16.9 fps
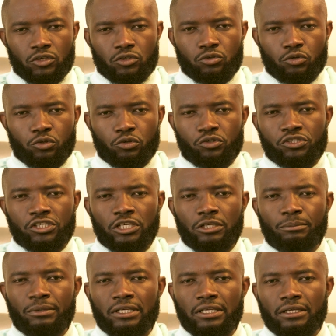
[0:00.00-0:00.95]
Do you still
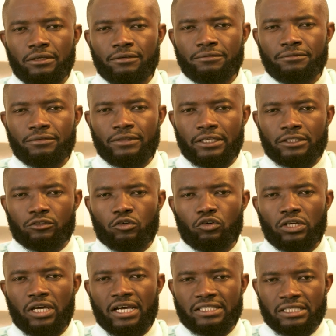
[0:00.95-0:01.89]
believe that
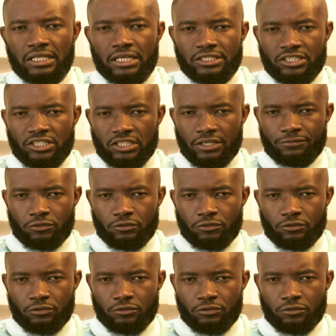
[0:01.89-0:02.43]
God has an agenda